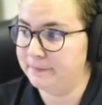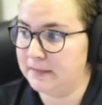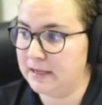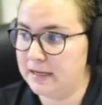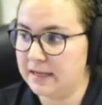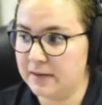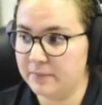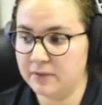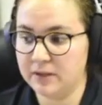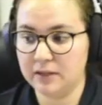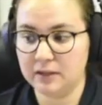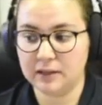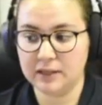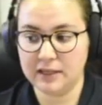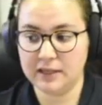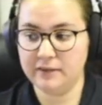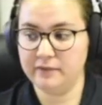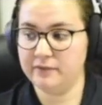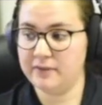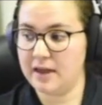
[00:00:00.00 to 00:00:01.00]
And I'm going to
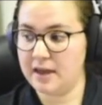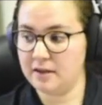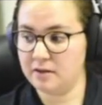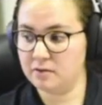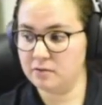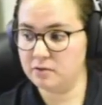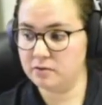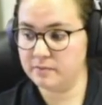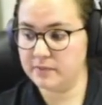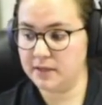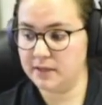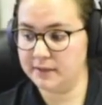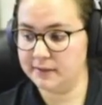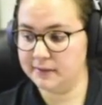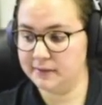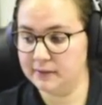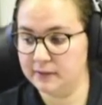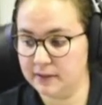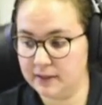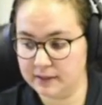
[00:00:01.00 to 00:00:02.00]
leave that Google Meet
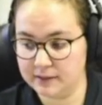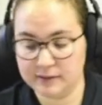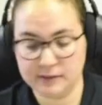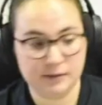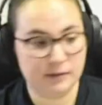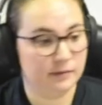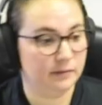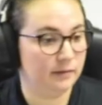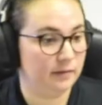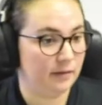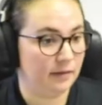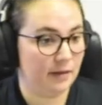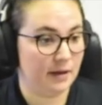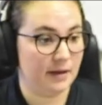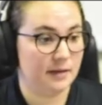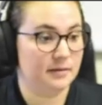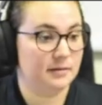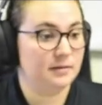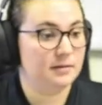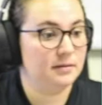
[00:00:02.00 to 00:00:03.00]
like this,